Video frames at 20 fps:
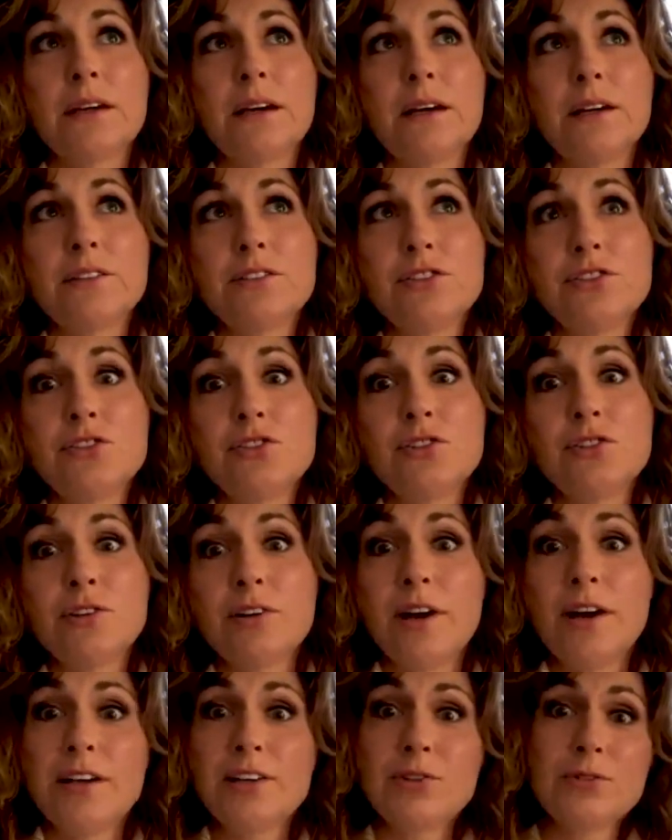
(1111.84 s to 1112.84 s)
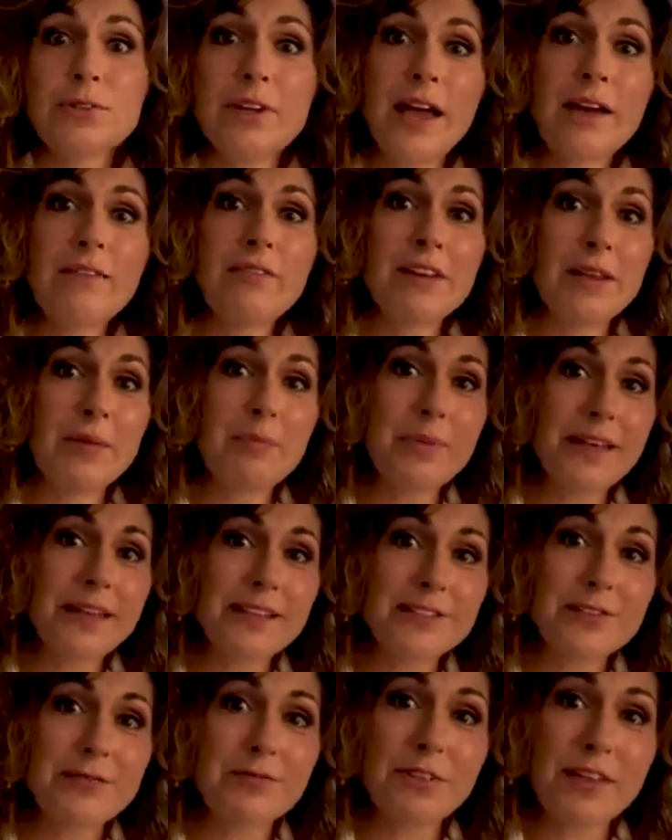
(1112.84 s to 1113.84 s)
no, I don't have any plans
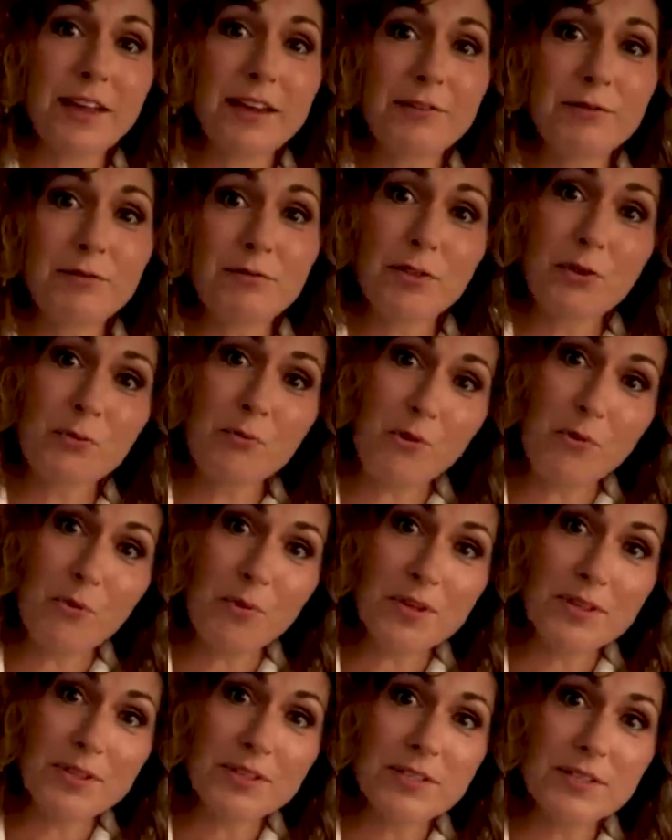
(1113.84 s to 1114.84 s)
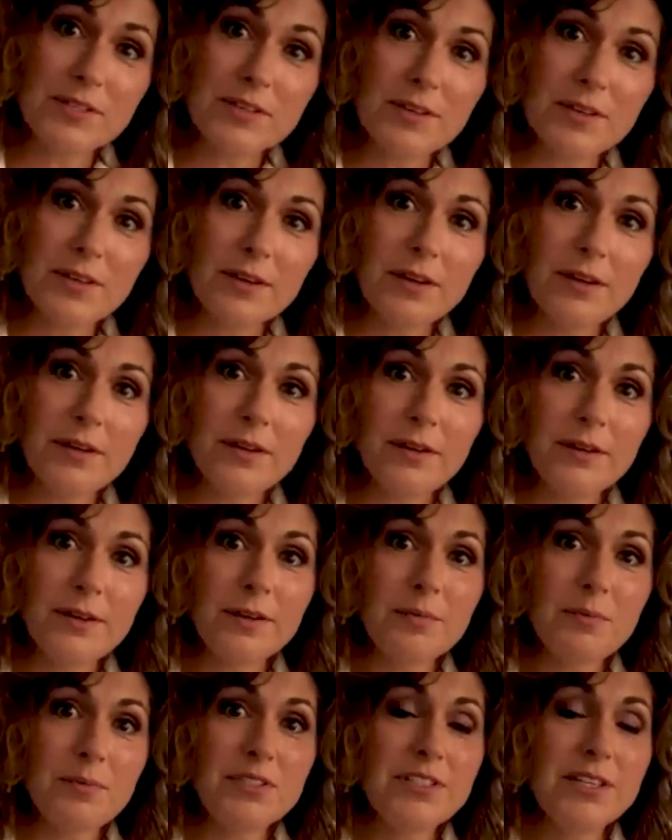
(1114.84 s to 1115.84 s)
for that for the moment.
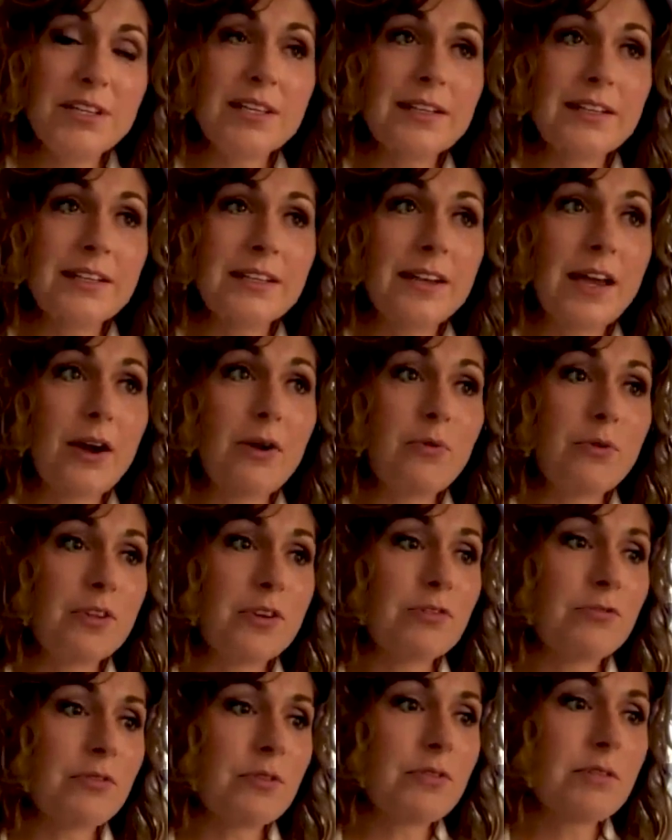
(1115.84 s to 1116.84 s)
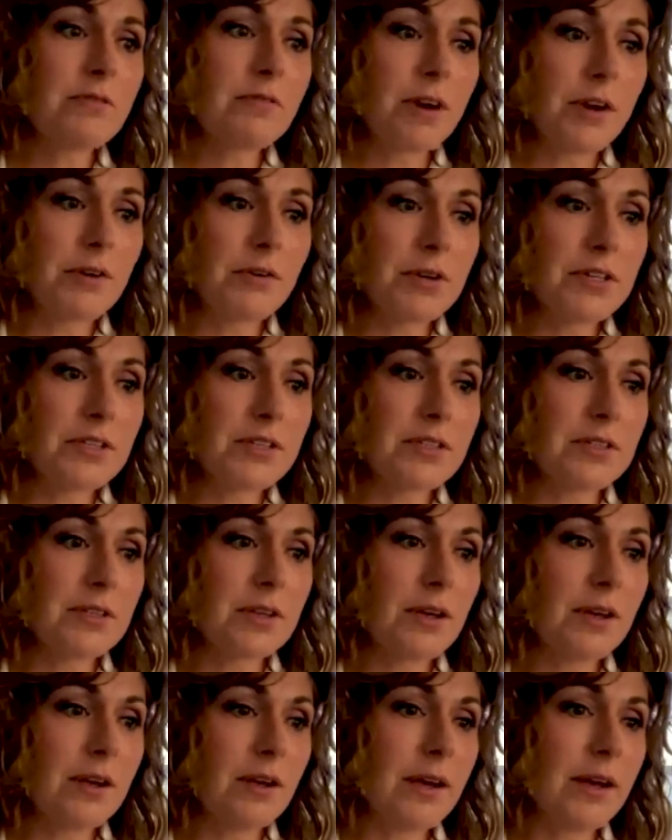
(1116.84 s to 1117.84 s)
Particularly now with the coronavirus,
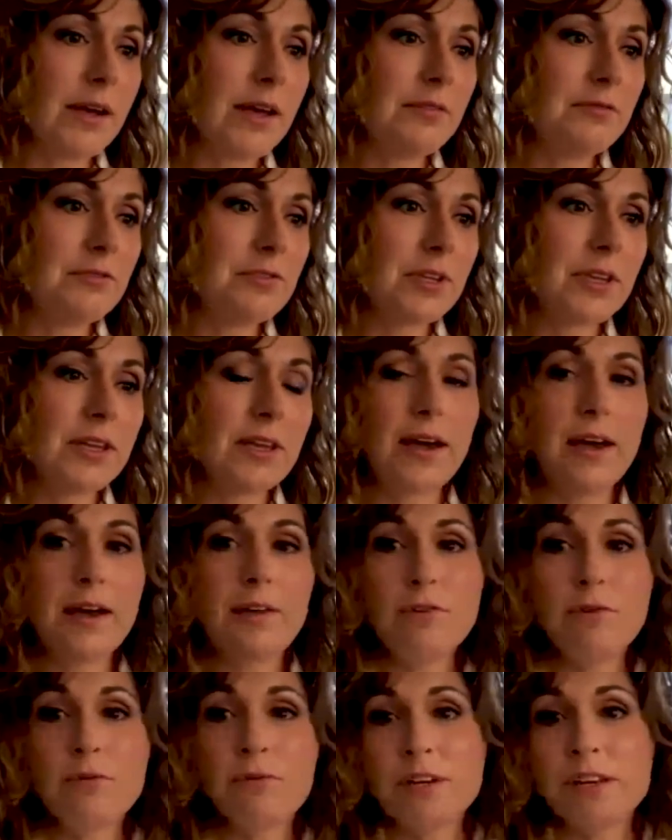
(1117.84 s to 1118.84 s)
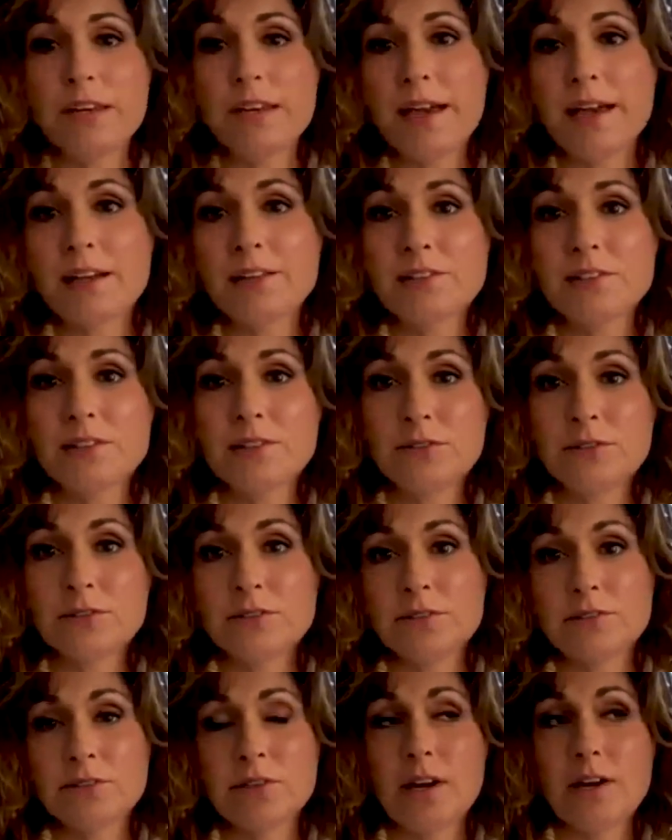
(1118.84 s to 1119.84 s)
I've already cancelled
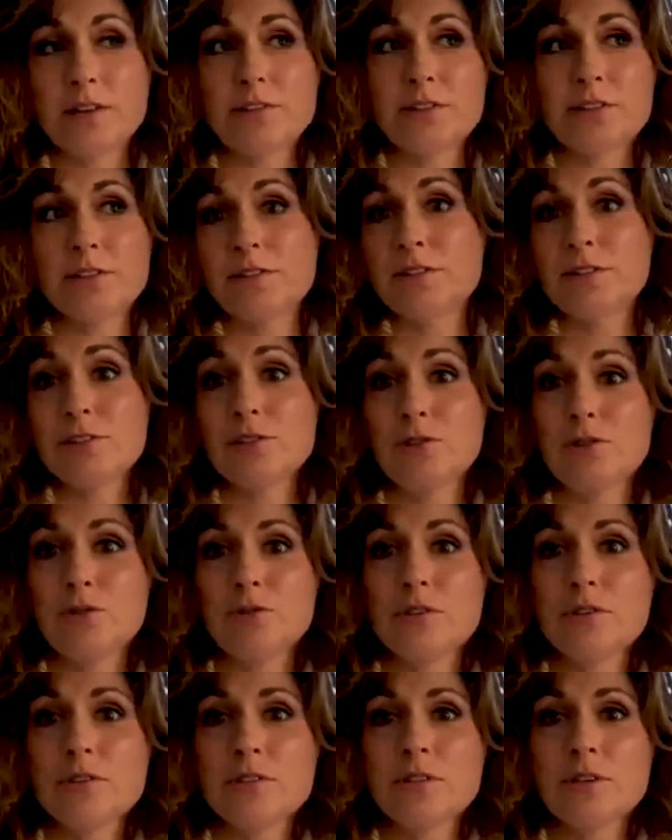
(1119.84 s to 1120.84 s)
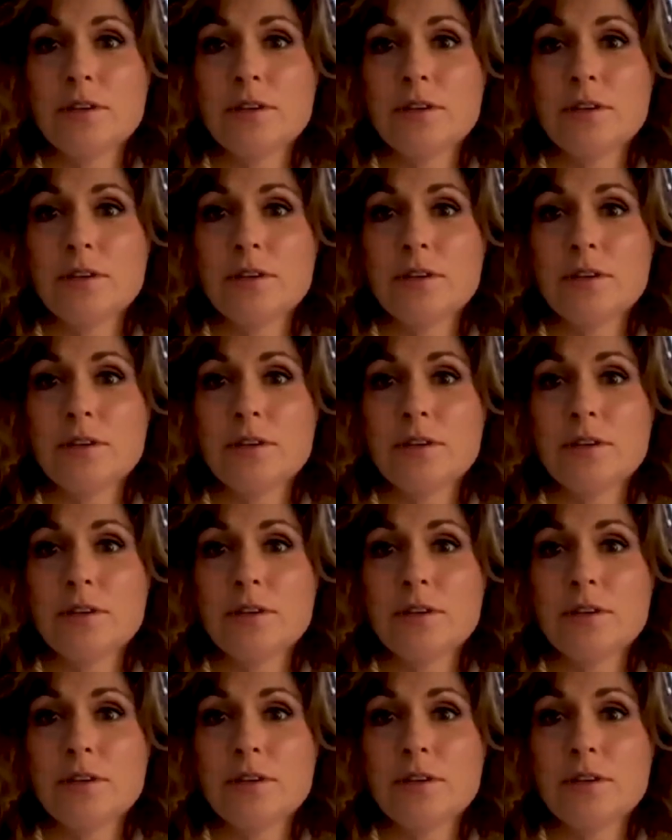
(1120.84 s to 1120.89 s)
concerts and tours,